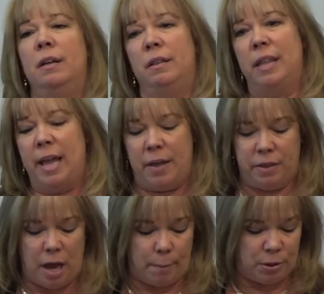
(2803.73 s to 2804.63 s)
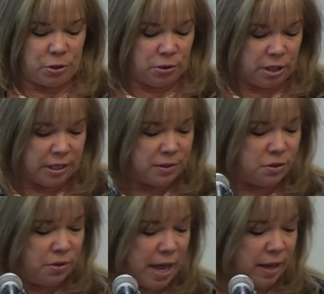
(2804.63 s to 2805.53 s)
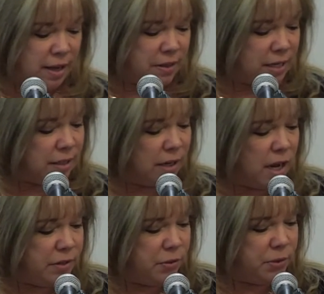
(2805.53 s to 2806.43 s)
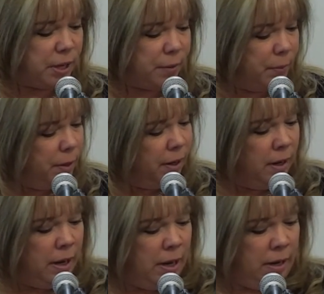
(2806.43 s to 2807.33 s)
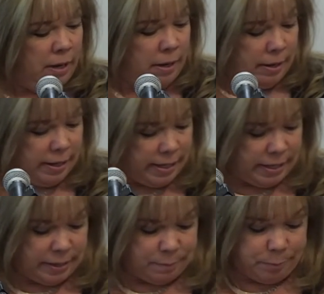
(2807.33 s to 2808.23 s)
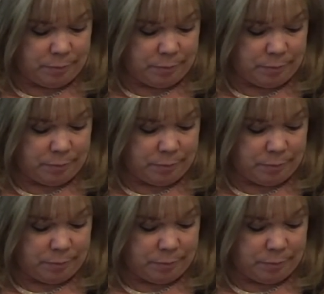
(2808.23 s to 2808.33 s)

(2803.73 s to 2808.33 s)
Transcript: they had the opportunity to do that, and they did not do so. I